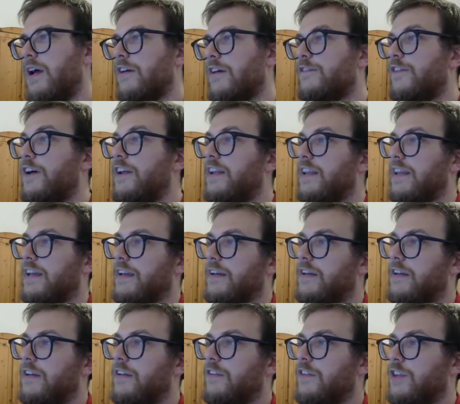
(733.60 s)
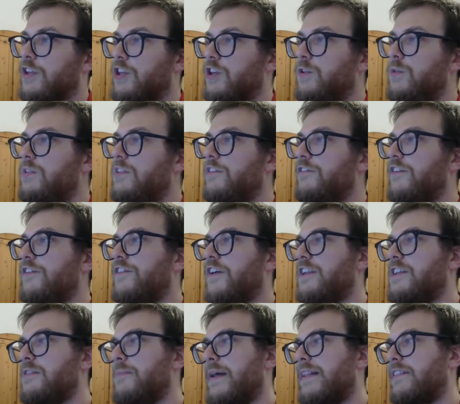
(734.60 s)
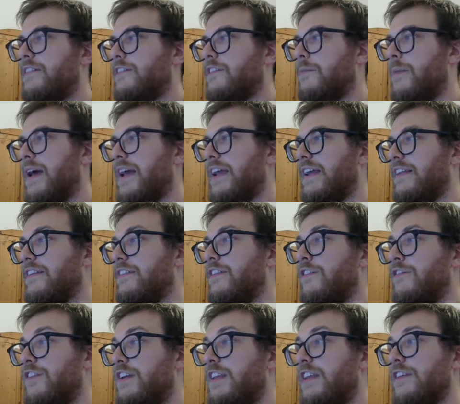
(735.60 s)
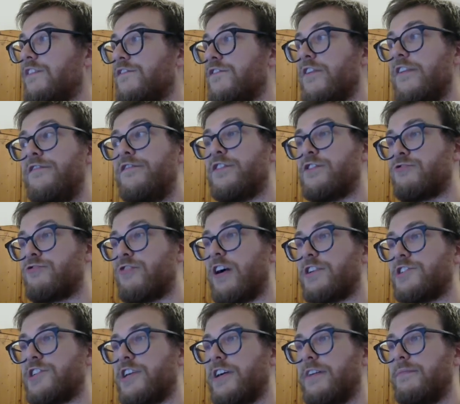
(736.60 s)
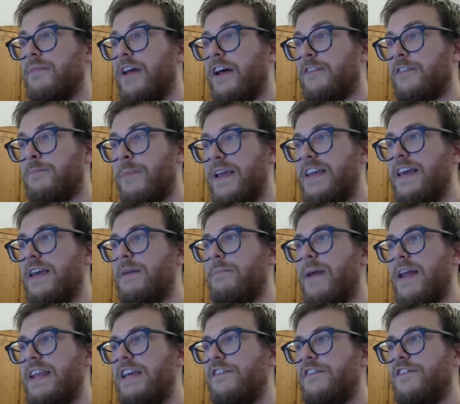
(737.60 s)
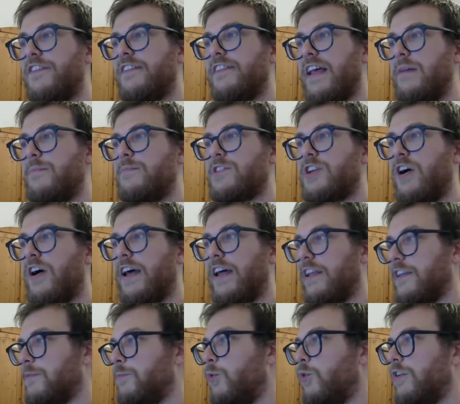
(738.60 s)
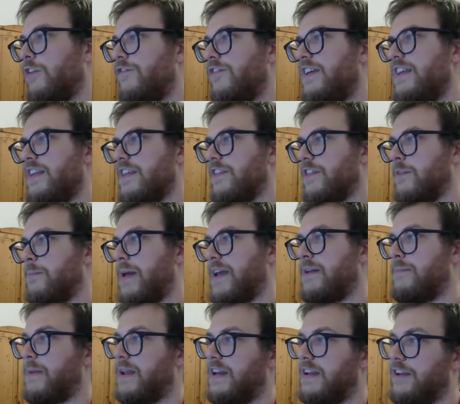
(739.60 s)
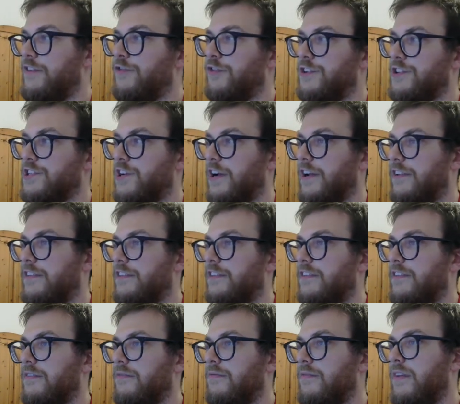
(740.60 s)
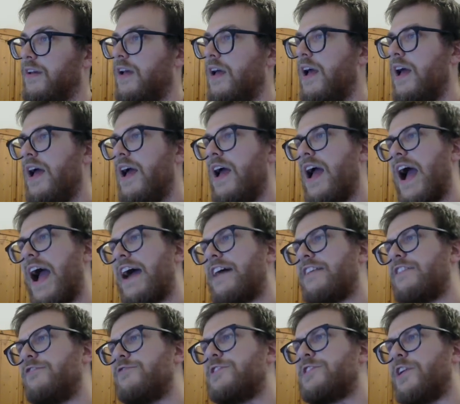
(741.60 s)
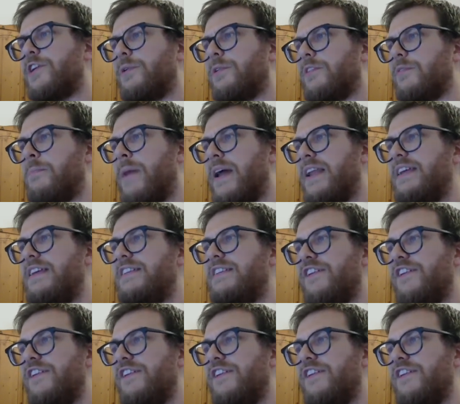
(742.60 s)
Finally, the use of a fundamental domain is convenient for infrastructure, as making many of the same tile is more convenient than making many different tiles. As a result, many